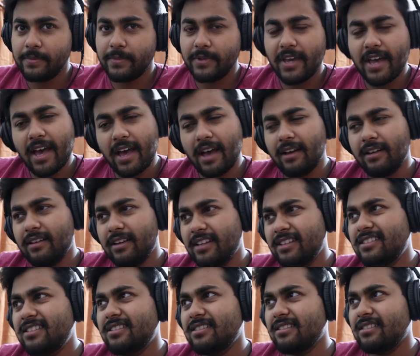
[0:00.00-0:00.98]
yeah,
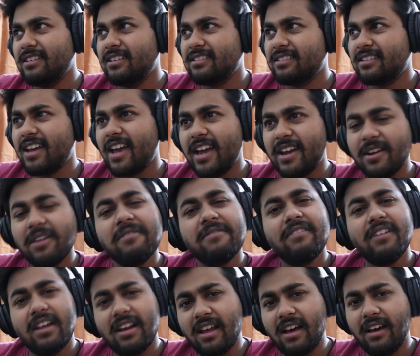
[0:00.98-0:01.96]
it's it's kind
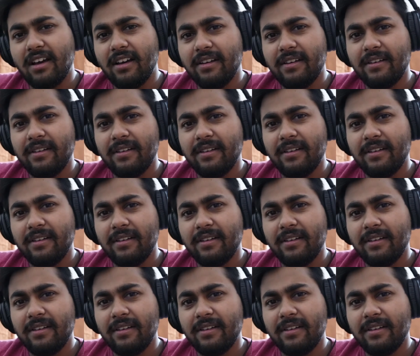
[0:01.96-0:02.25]
of Ella.